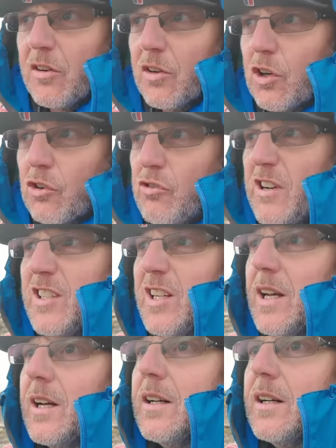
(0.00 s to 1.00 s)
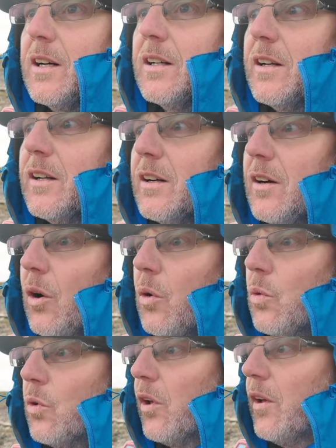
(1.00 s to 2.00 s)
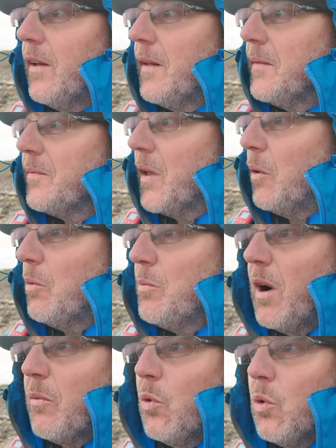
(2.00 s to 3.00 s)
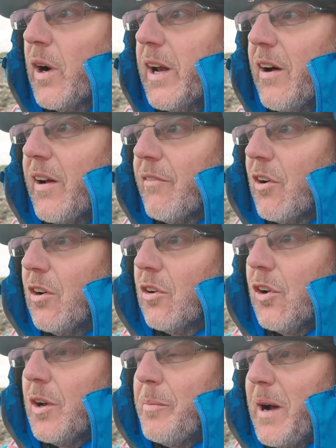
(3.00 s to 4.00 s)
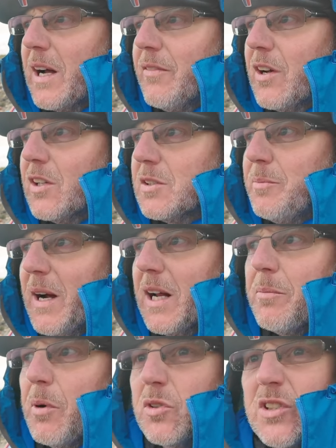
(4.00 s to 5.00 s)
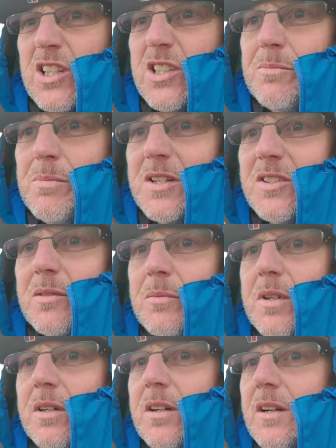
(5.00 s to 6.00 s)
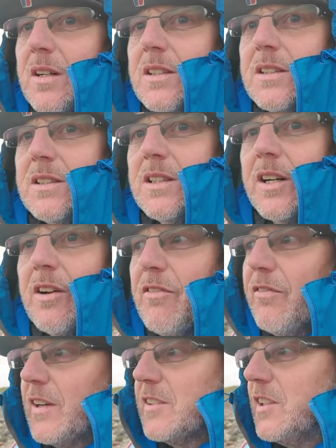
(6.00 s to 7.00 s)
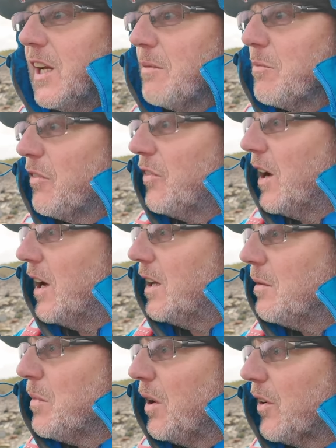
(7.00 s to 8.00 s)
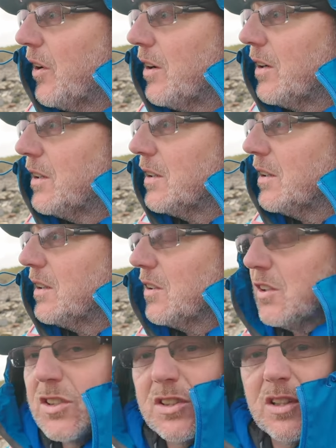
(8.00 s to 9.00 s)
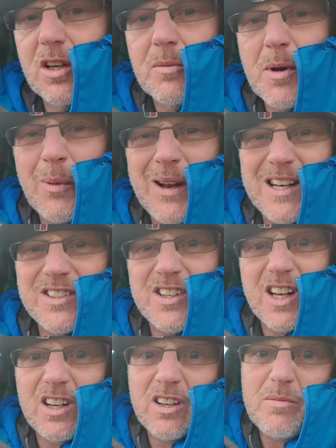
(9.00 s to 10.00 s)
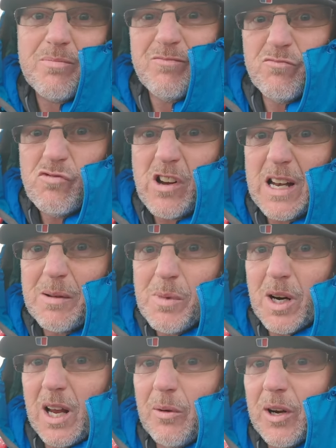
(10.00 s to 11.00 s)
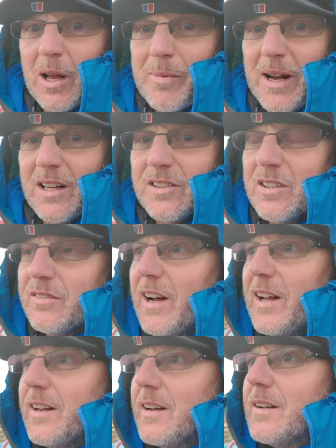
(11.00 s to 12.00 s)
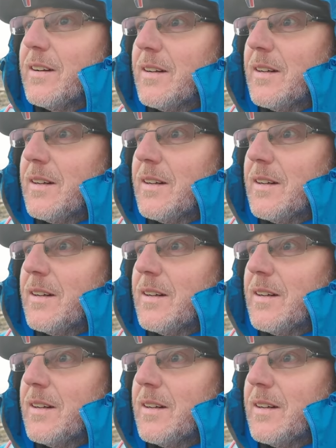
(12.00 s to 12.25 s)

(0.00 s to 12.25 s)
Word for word: it look gritty and old. I wouldn't mind walking out and having a look on the back of it, because the back of the boat's actually missing, but I don't fancy getting my feet in the mud because I've got my wellies and they get really mucky when I get back into the van then.